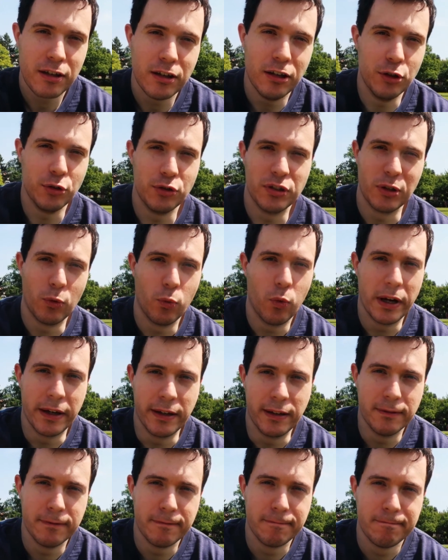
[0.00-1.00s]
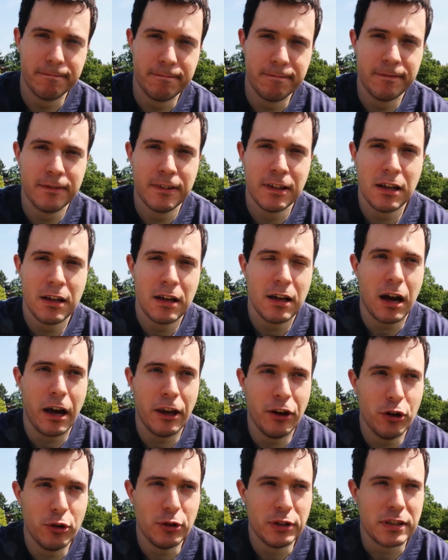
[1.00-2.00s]
losing weight.
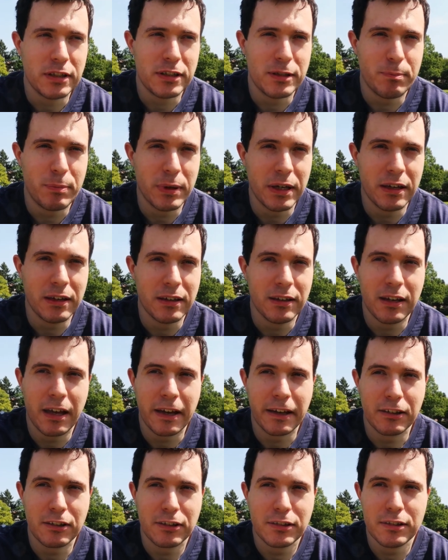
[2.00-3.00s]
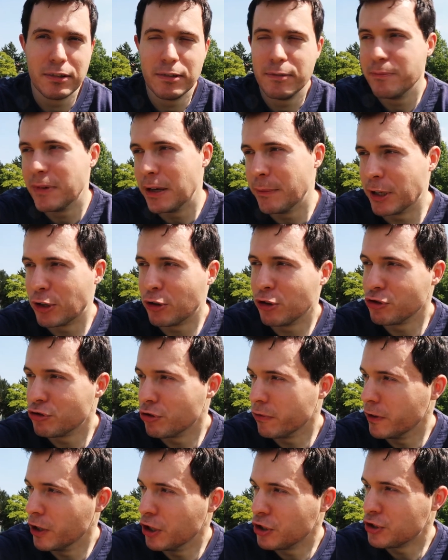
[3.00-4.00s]
I know this is a bit like maybe
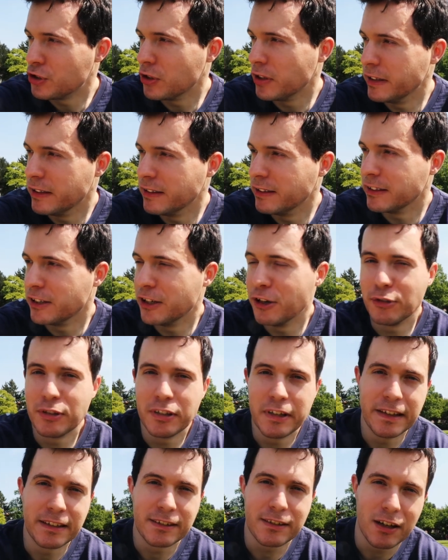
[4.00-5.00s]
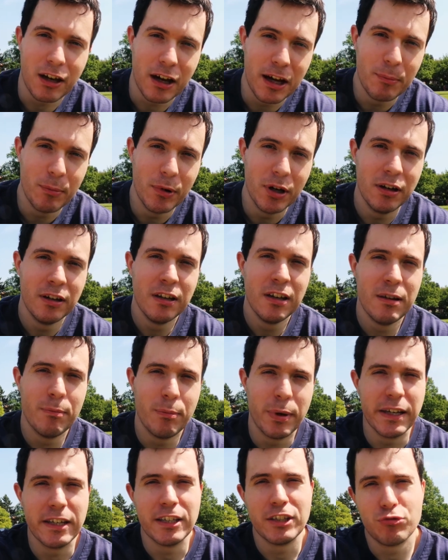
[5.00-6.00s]
controversial in today's climate,
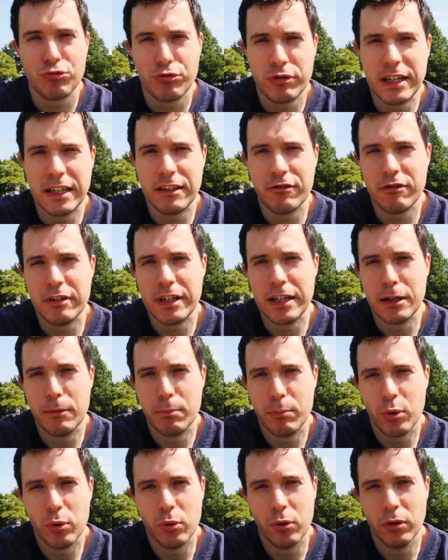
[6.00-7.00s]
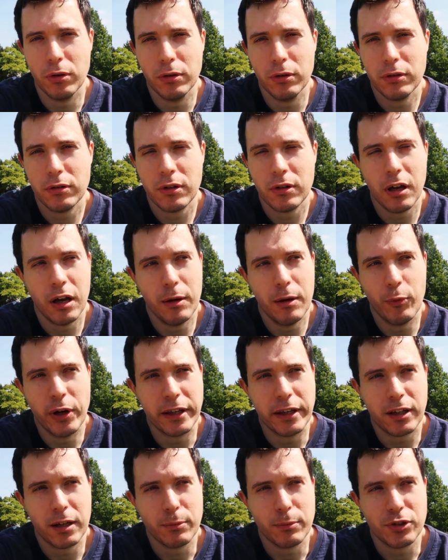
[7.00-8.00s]
but it is really, really important
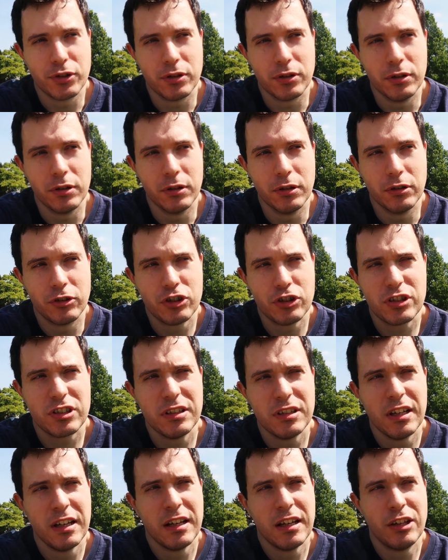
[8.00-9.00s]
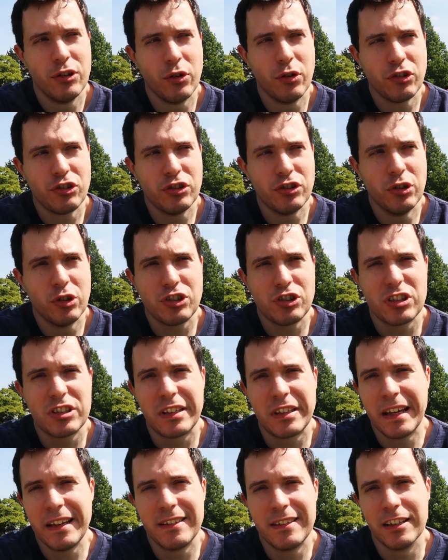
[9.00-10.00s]
when it comes to just not
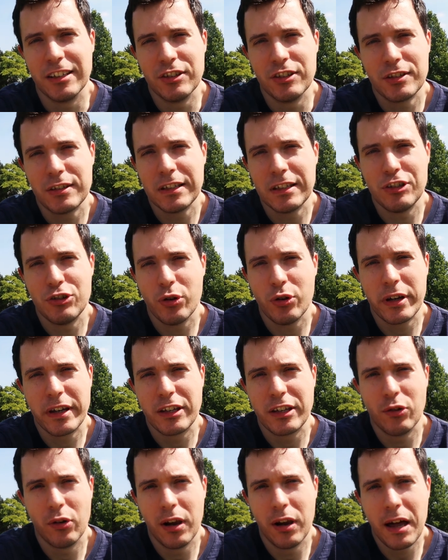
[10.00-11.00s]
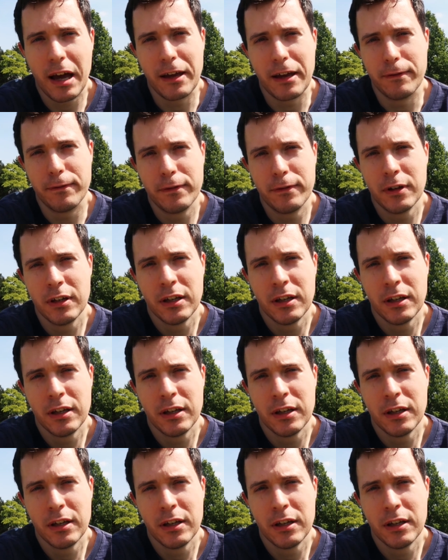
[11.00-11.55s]
just dating, just enjoying your life.